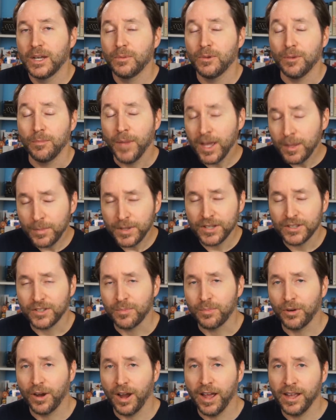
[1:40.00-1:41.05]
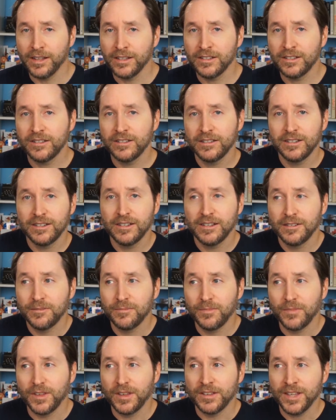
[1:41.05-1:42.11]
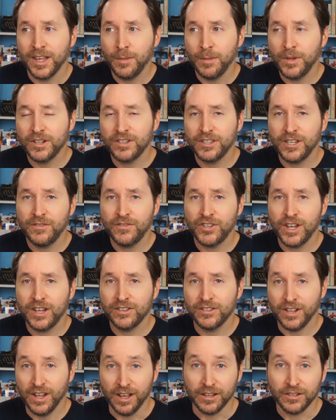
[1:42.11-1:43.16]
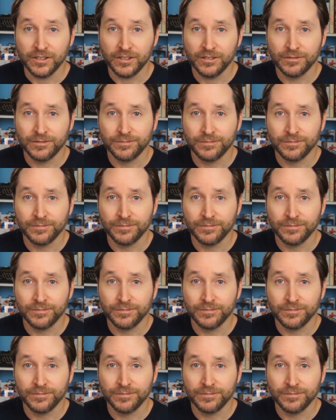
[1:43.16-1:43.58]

What might be a surprise is how much they've changed us.